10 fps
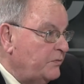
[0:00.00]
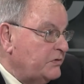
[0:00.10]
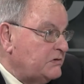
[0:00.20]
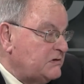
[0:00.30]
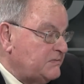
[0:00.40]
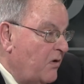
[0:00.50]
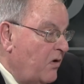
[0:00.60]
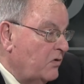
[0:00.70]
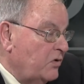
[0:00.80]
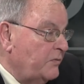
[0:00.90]
It's a
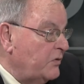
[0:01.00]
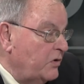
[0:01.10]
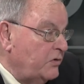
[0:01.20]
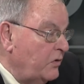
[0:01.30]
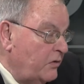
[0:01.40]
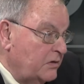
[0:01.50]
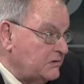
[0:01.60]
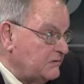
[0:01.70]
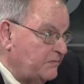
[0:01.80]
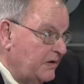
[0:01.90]
small group, good
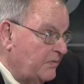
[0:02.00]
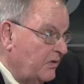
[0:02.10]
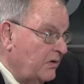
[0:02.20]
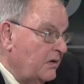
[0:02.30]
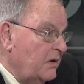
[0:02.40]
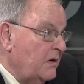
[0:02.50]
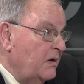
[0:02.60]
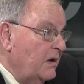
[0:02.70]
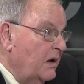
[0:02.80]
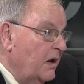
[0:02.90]
nucleus of people
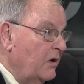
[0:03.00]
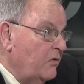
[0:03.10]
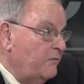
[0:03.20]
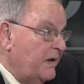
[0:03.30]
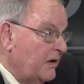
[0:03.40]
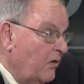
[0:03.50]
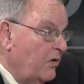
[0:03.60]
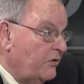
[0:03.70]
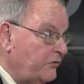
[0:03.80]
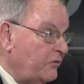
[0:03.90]
who have been
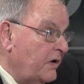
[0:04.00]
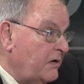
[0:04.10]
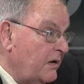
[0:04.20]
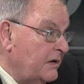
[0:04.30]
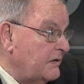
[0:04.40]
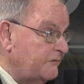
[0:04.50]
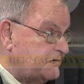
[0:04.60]
loyal to it and have